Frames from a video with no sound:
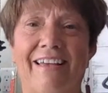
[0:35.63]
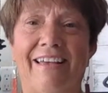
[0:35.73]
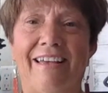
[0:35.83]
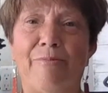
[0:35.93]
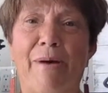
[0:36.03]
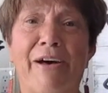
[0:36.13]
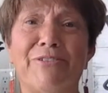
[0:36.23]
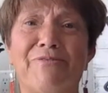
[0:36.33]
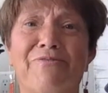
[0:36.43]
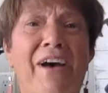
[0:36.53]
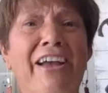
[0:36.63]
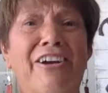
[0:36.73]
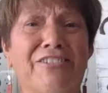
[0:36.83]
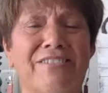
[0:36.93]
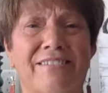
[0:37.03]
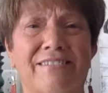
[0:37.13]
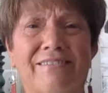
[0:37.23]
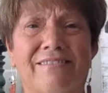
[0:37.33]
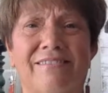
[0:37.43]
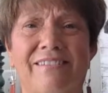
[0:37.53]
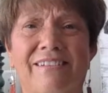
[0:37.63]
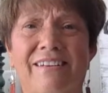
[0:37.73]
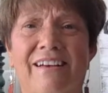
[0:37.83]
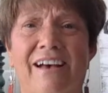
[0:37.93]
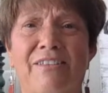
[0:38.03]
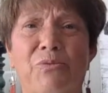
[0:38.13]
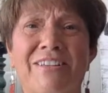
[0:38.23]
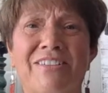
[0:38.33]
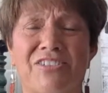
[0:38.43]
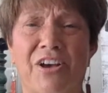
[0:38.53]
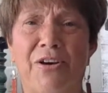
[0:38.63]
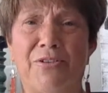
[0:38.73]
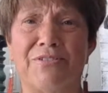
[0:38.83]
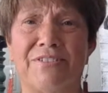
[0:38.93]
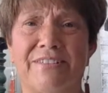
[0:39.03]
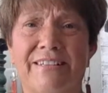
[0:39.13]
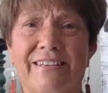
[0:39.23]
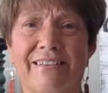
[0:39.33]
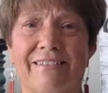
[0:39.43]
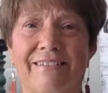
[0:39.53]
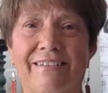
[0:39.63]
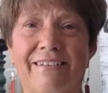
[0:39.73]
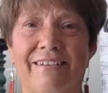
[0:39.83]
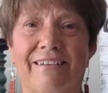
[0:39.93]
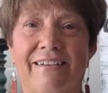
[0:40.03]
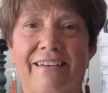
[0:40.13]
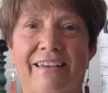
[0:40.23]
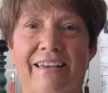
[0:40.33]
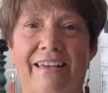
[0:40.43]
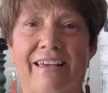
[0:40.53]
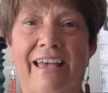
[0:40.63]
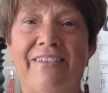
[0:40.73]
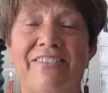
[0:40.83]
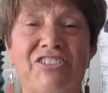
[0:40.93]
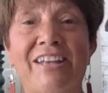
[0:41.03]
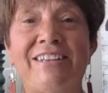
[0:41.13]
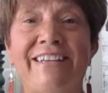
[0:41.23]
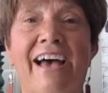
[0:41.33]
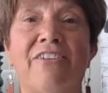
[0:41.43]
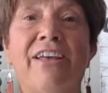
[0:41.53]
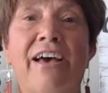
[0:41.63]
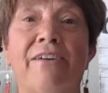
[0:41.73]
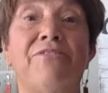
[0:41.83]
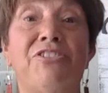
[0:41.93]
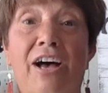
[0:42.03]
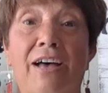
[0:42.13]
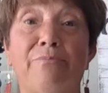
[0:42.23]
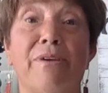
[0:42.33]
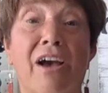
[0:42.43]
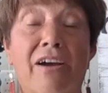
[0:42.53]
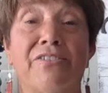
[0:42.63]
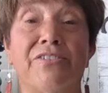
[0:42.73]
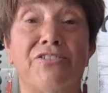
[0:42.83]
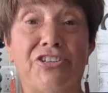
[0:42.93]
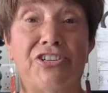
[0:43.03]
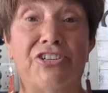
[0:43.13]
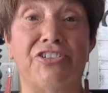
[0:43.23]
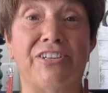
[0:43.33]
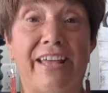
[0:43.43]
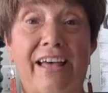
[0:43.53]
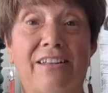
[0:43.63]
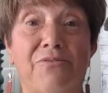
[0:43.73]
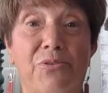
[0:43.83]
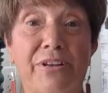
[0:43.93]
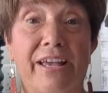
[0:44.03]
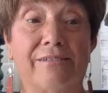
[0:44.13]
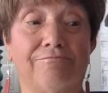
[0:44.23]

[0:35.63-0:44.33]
about fires on the West Coast and the shutdown of John MacArthur's church in California.